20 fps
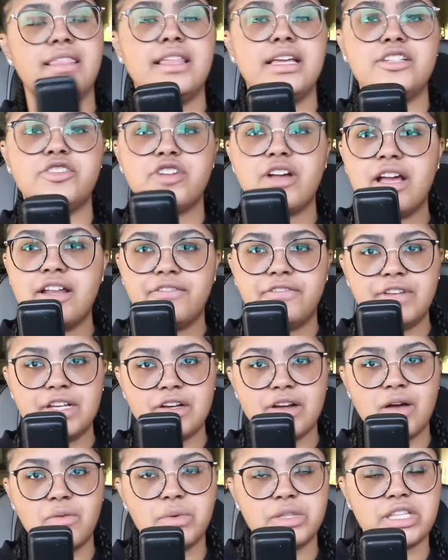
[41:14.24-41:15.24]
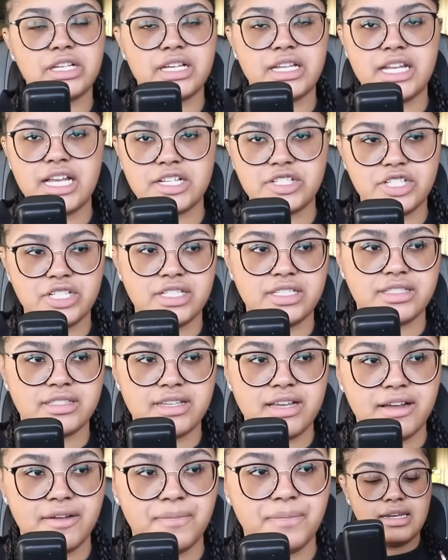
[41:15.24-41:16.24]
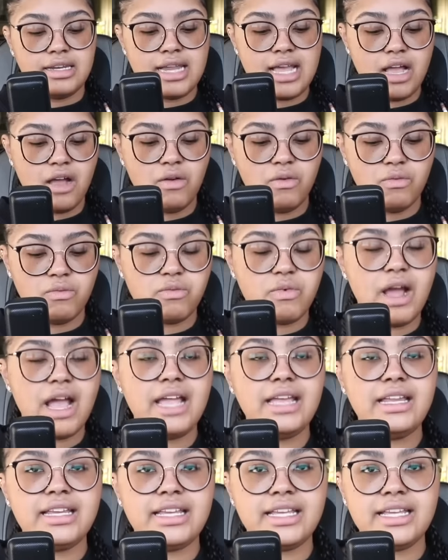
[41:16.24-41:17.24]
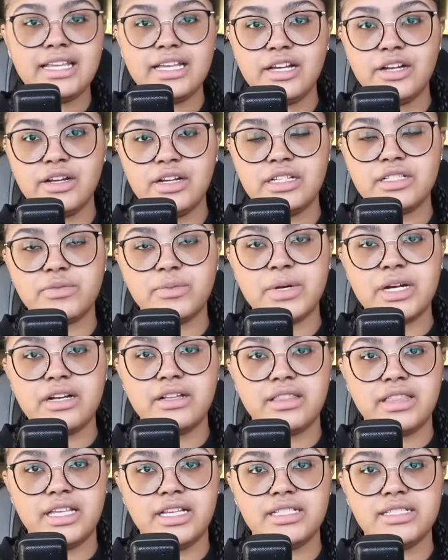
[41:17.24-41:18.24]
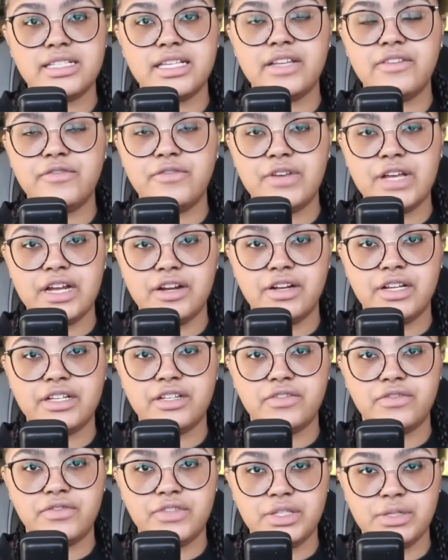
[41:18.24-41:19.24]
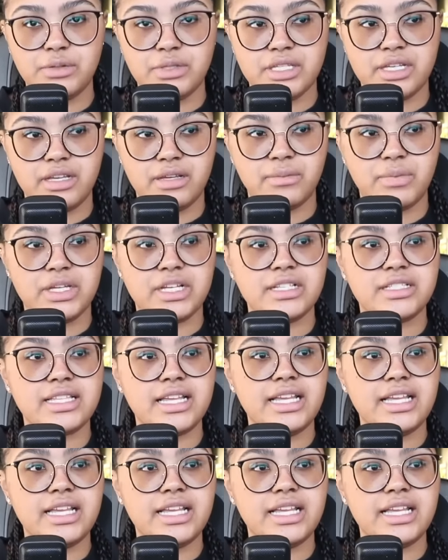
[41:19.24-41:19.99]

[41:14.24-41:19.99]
they try to figure out what the connection is there. Now, right here is where things get very confusing because they